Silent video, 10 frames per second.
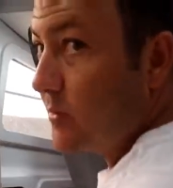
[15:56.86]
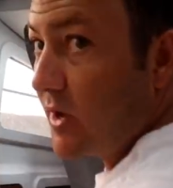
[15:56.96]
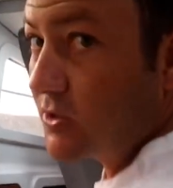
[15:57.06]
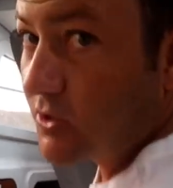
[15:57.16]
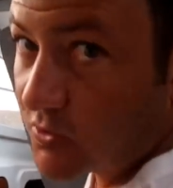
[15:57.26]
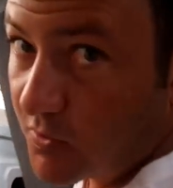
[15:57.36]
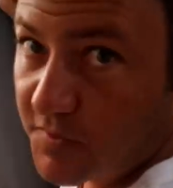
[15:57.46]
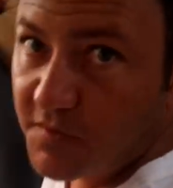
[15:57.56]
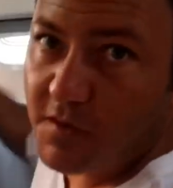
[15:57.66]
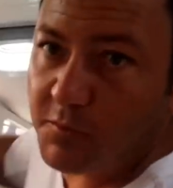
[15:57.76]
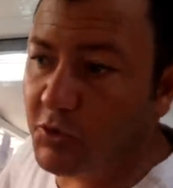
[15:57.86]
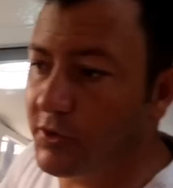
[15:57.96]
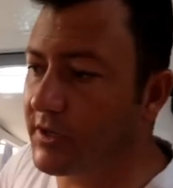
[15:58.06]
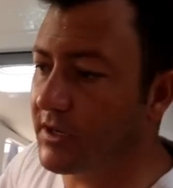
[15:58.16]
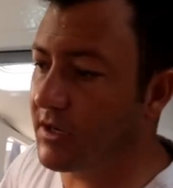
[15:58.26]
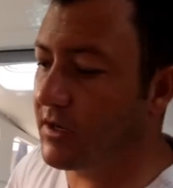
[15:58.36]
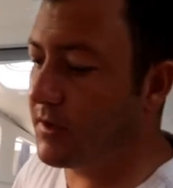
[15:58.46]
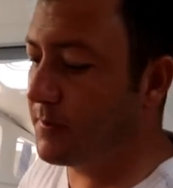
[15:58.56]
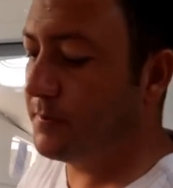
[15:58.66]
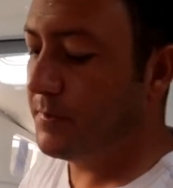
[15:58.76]
the mattress off if I'm doing
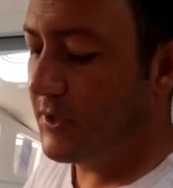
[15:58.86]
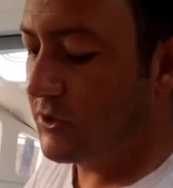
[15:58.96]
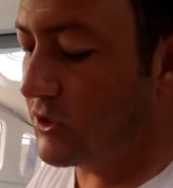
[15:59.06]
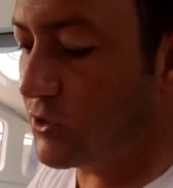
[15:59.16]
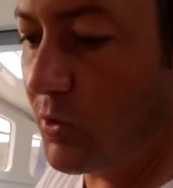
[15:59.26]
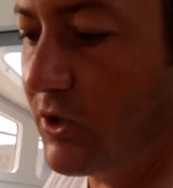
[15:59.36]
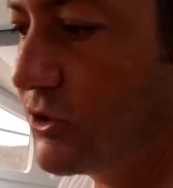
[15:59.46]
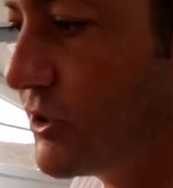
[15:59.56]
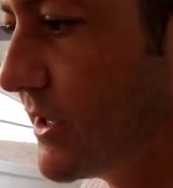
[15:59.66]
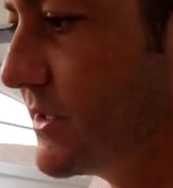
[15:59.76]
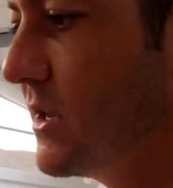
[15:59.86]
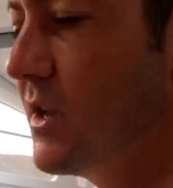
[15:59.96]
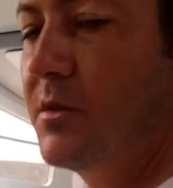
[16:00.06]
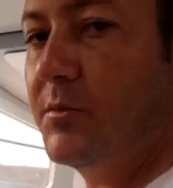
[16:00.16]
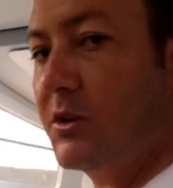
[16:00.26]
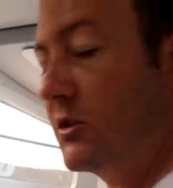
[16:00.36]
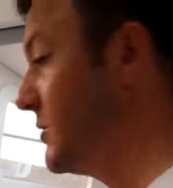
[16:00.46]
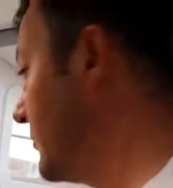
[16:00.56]
just oil checks, but because